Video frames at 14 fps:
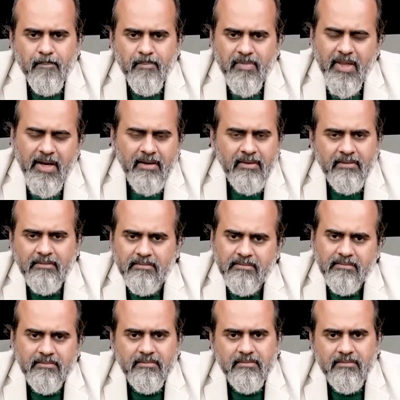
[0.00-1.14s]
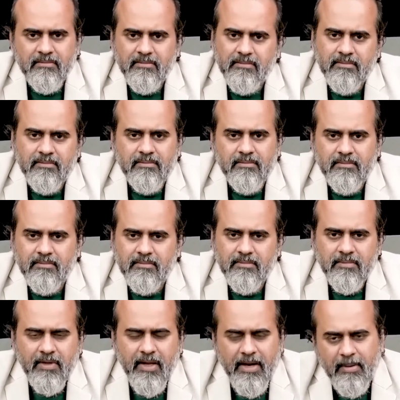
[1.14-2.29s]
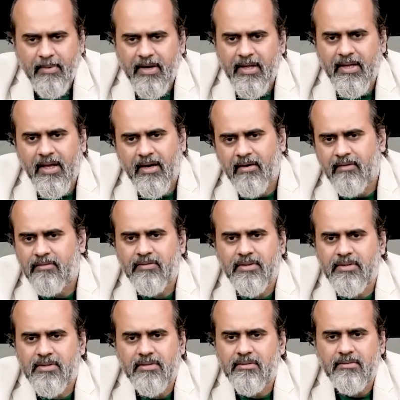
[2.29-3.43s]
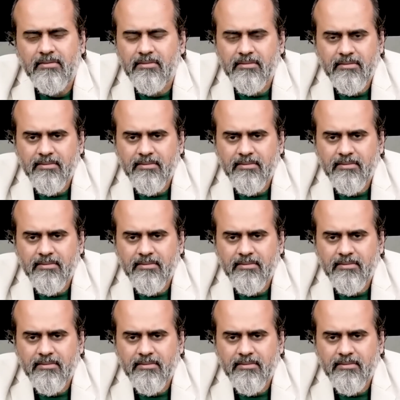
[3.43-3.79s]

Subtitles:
then anybody can influence you.